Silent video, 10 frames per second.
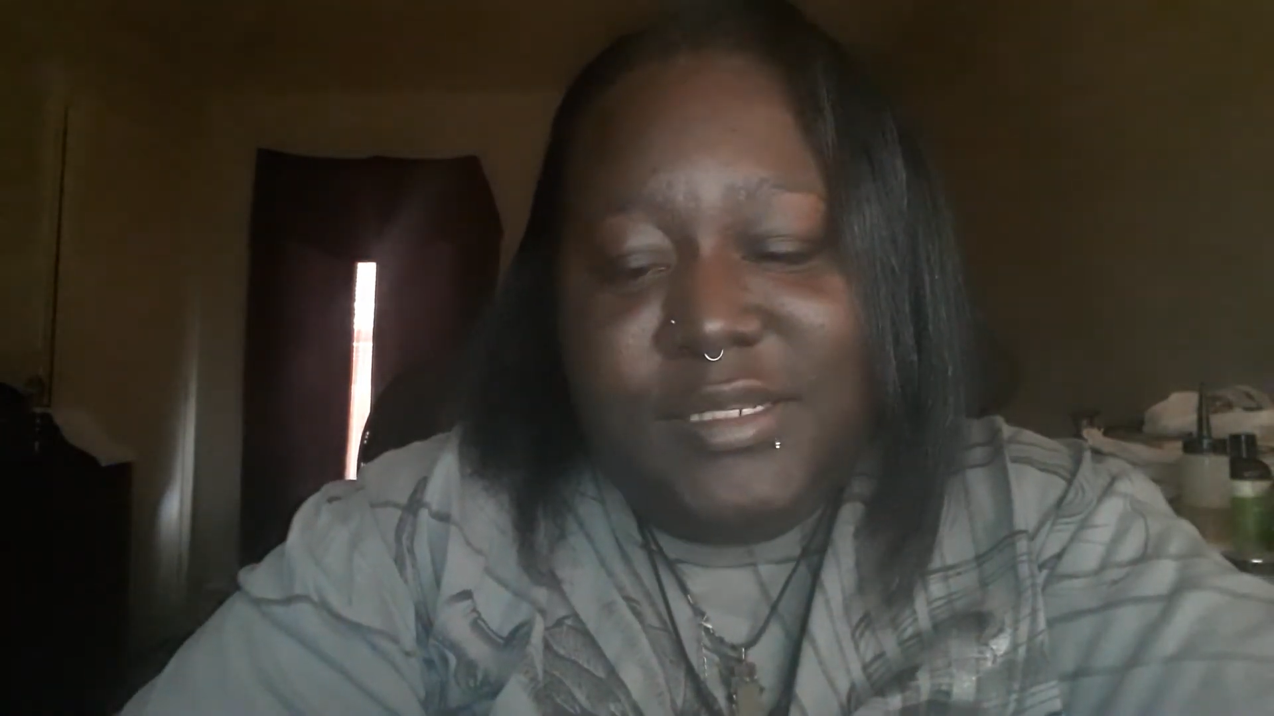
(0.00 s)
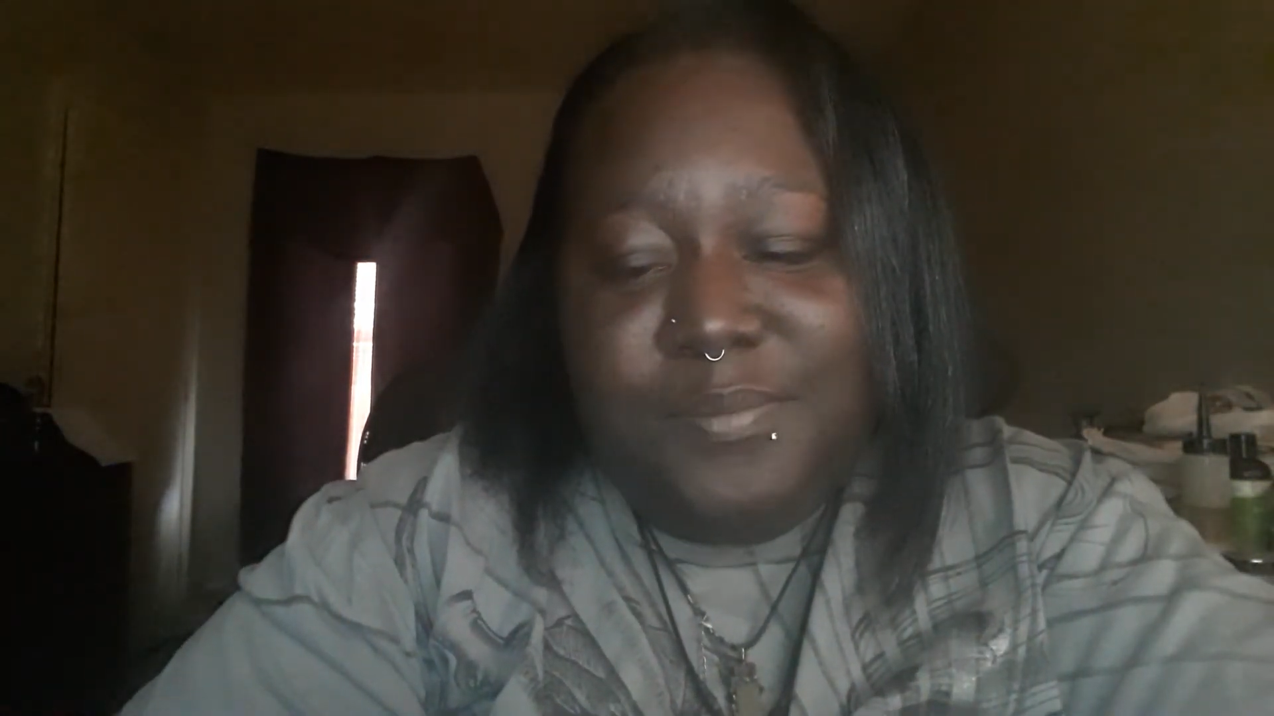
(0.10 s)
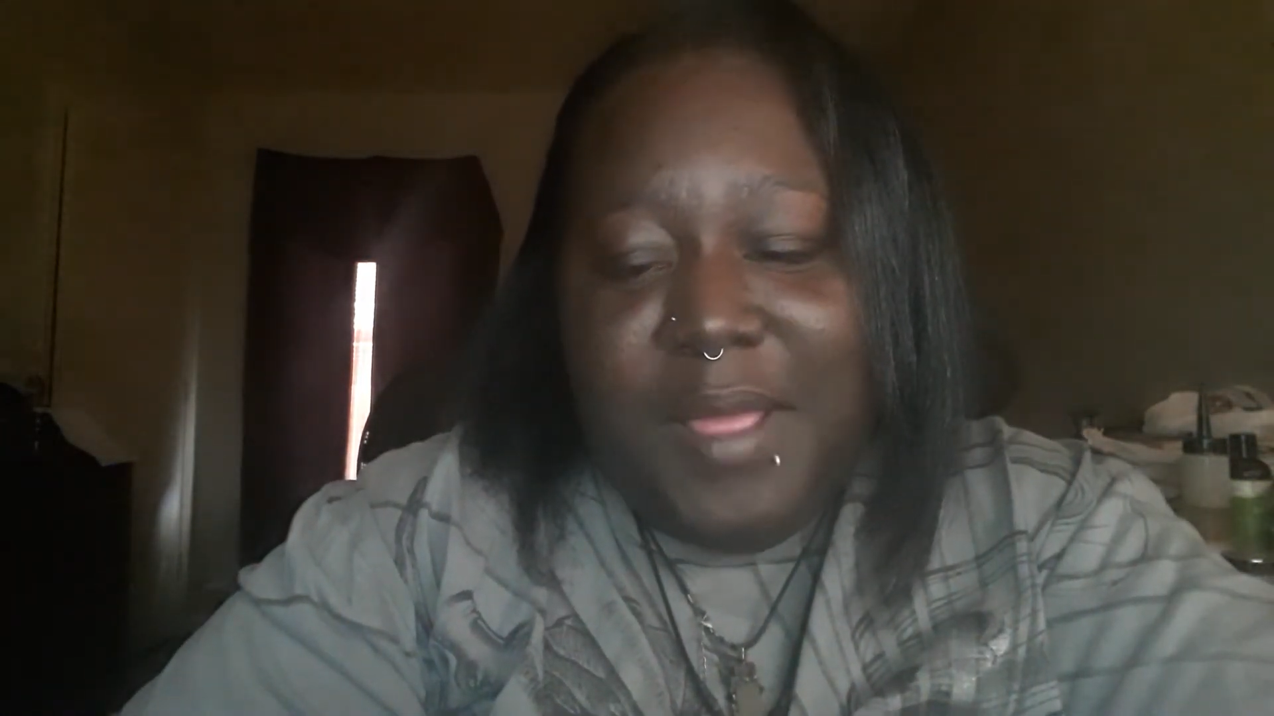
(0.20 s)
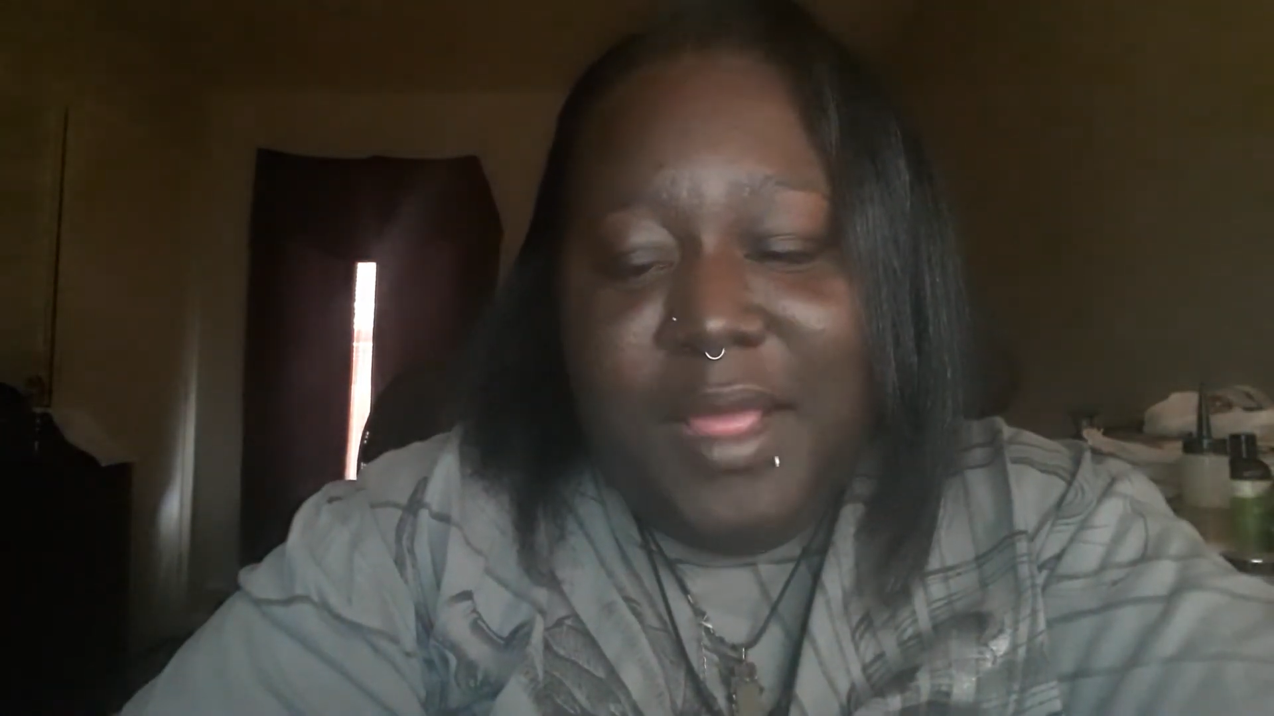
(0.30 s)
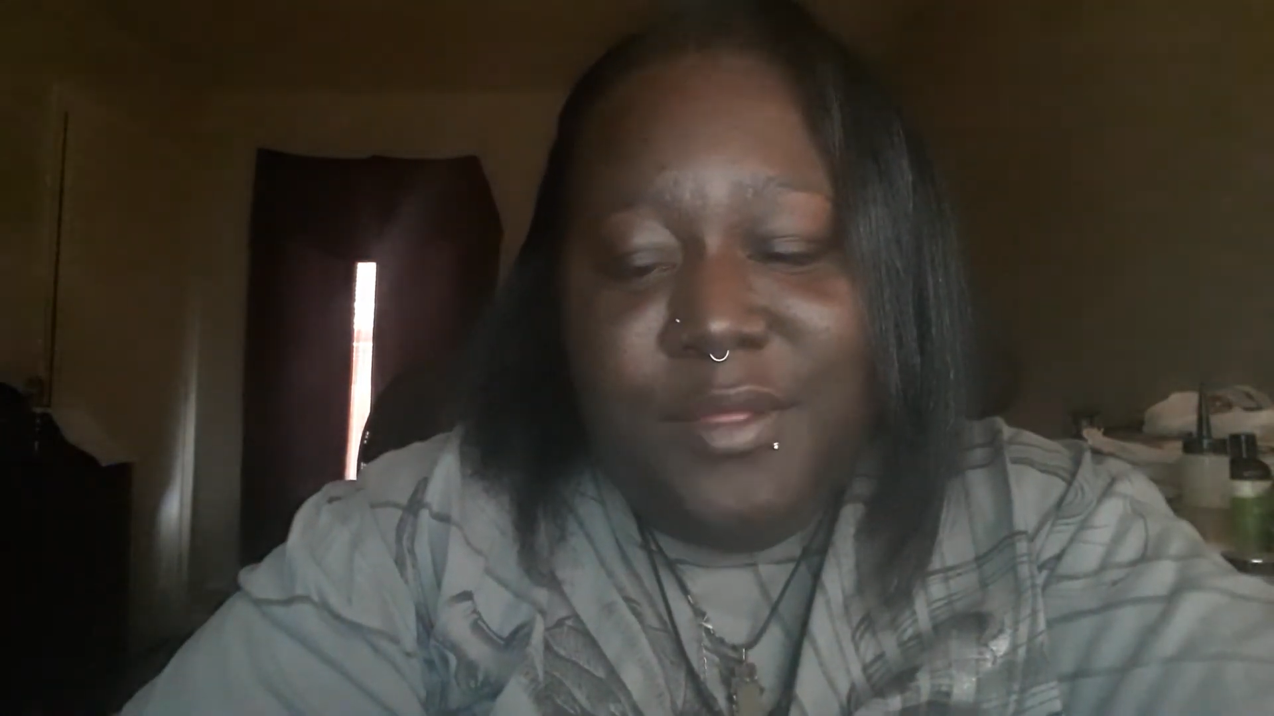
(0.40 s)

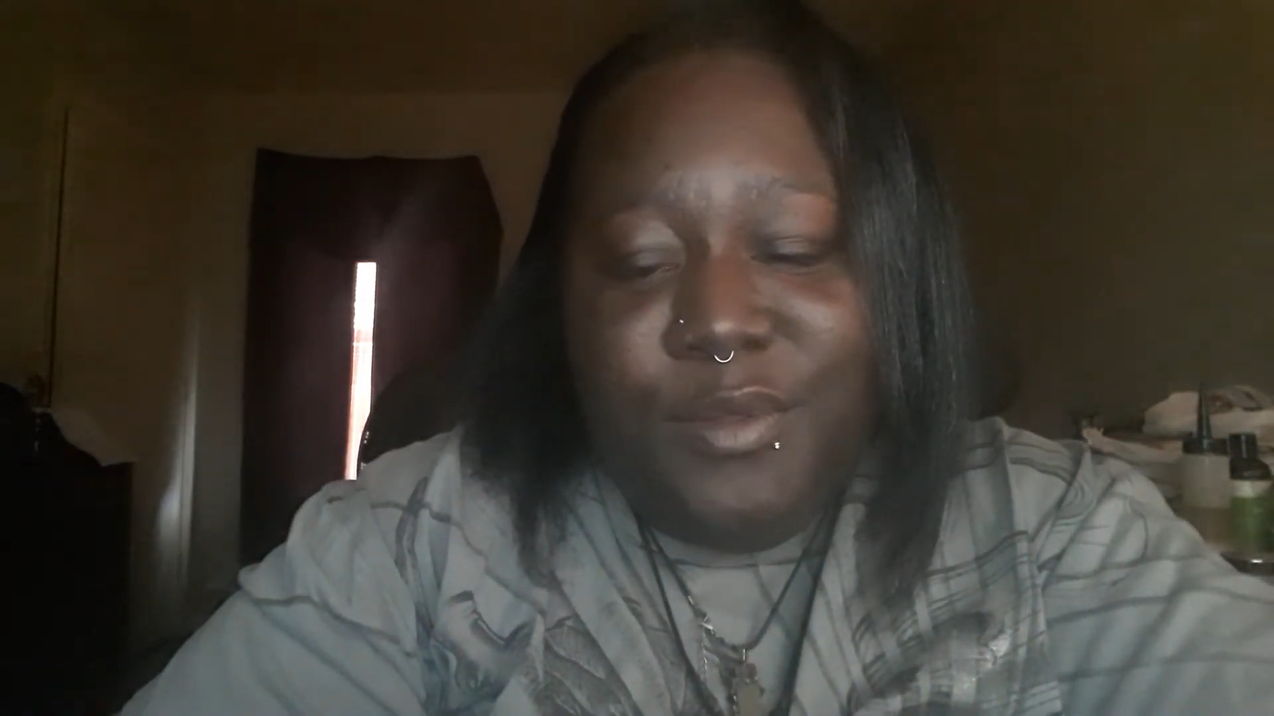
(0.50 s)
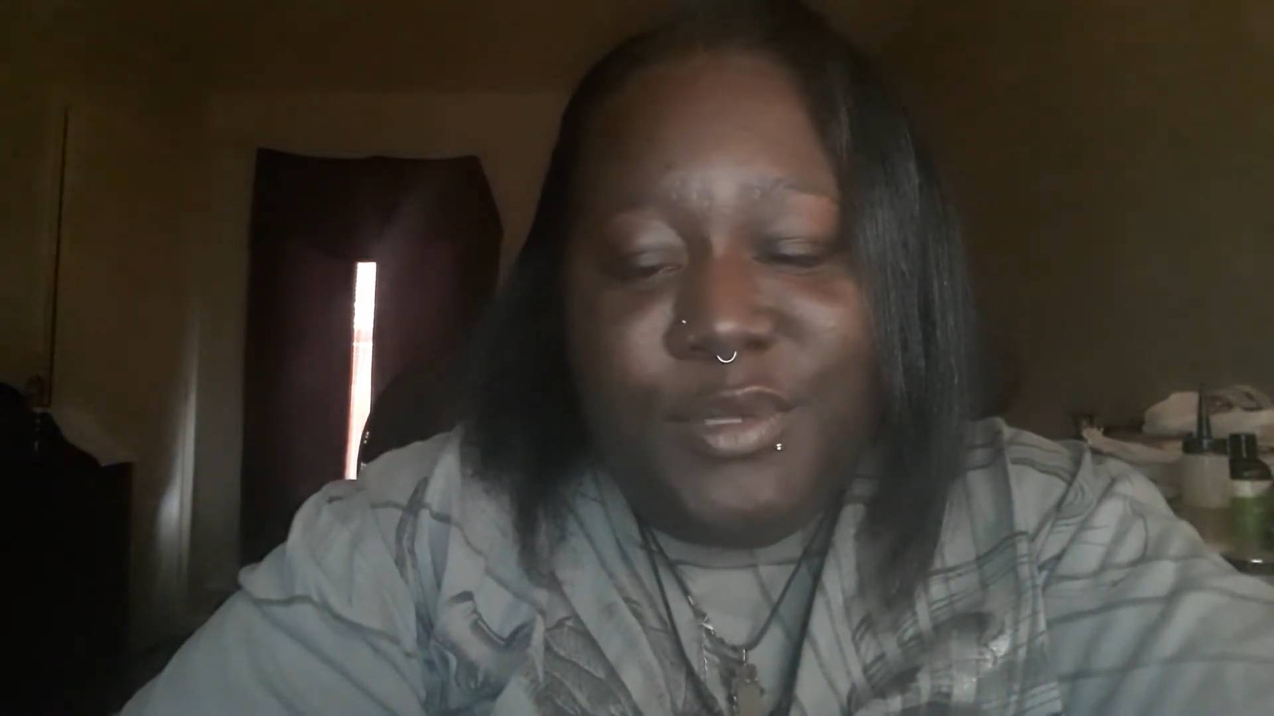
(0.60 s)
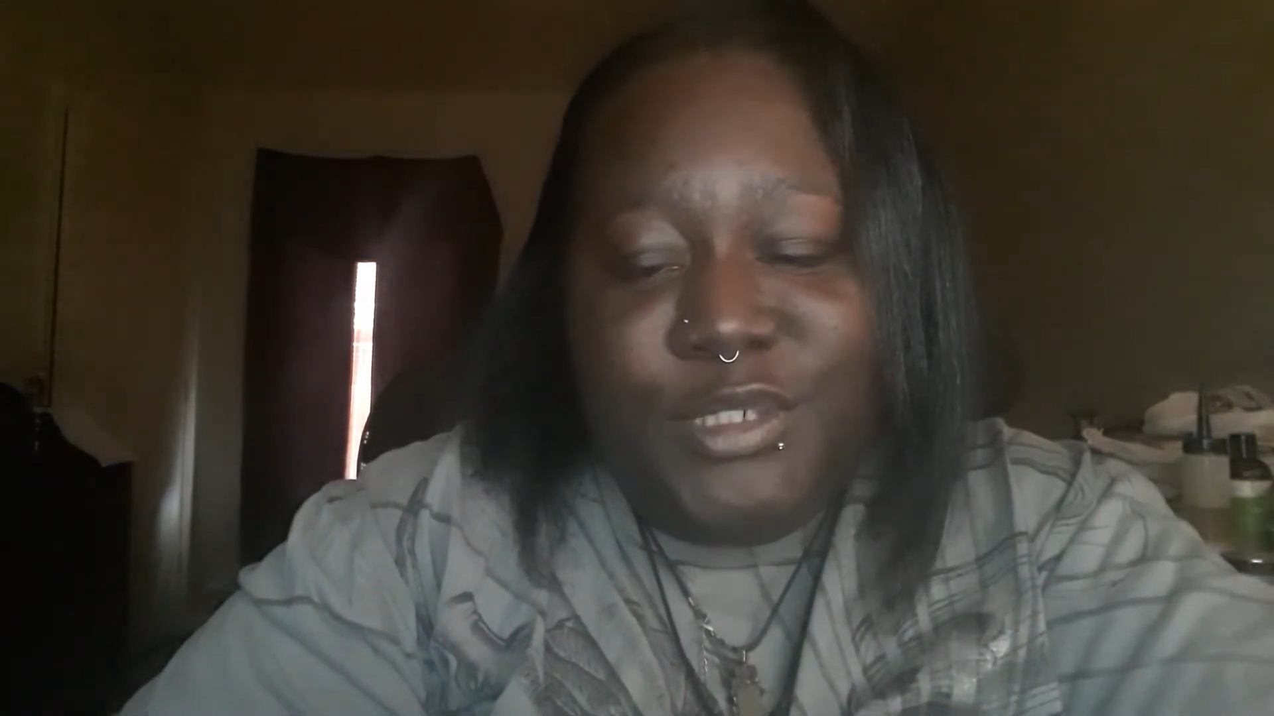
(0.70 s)
about your